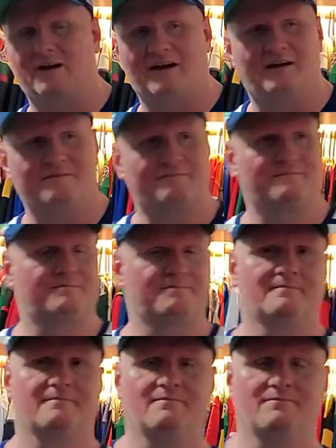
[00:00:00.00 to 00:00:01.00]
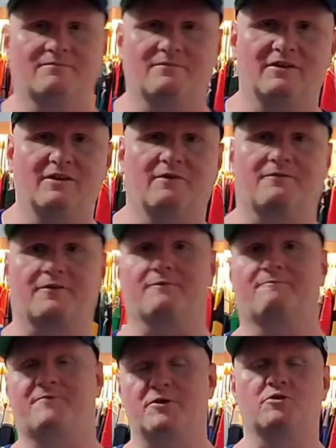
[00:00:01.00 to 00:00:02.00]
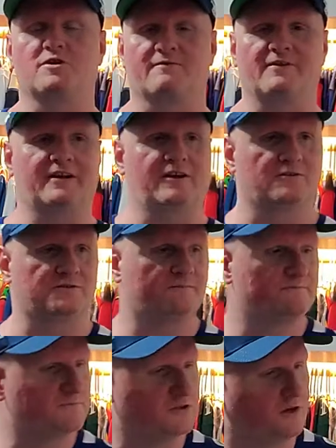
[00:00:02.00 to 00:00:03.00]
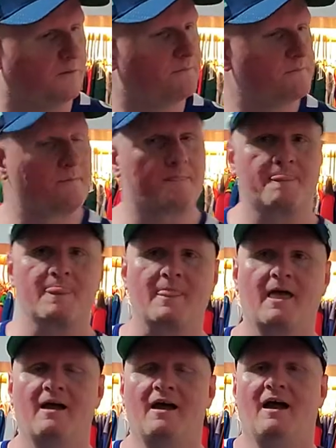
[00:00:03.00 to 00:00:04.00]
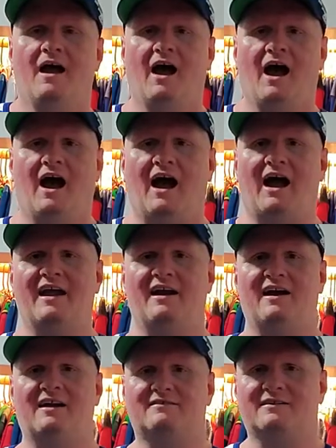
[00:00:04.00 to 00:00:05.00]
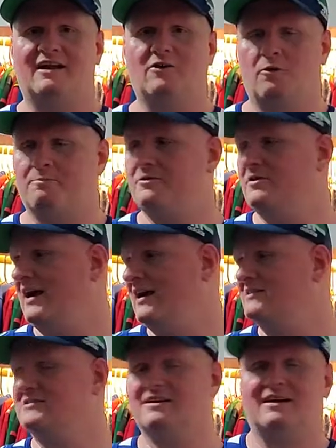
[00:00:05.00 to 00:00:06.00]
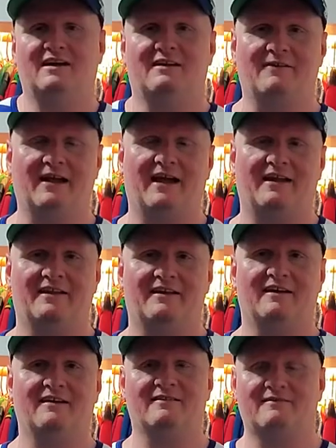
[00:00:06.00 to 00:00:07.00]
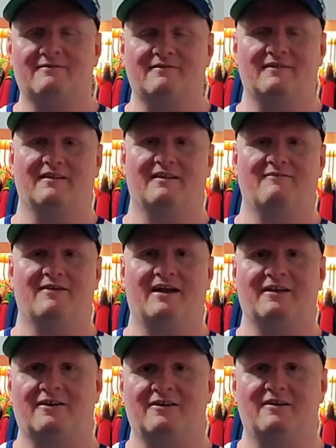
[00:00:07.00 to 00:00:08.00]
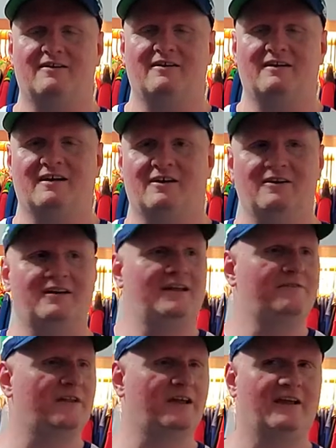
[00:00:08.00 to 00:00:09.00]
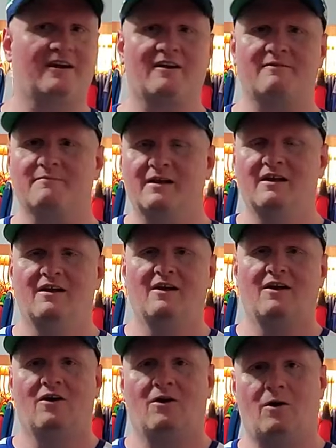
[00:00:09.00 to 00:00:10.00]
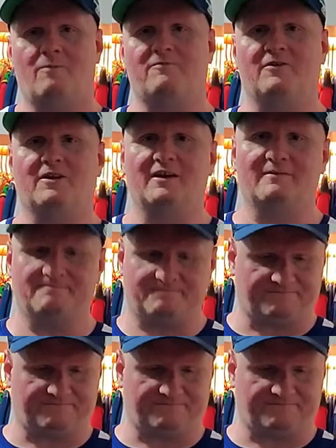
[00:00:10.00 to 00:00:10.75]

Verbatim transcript: uh, you know for future videos. So I uh, I hope you guys uh, have had a uh, have had a good uh, good evening here. Hopefully,